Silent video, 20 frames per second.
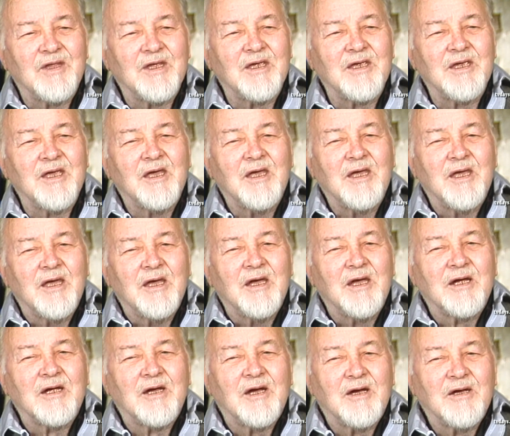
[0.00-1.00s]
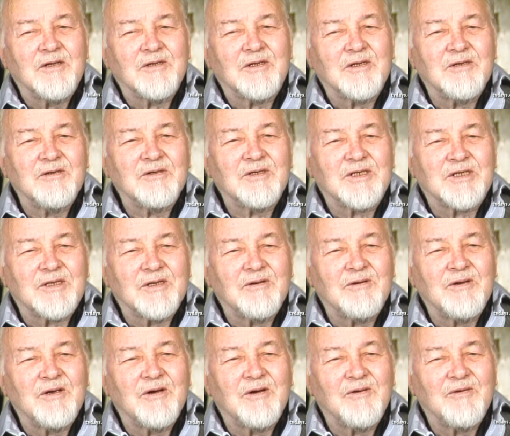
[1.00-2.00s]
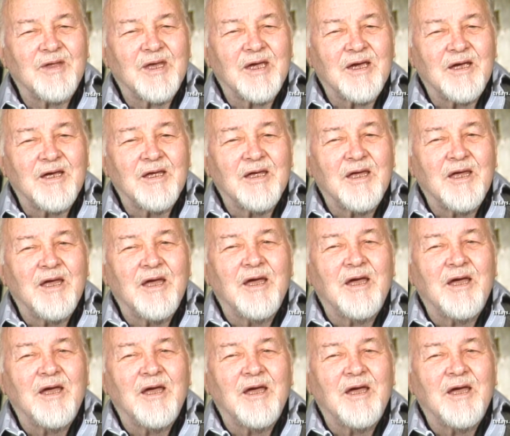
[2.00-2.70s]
the cartoon studio there,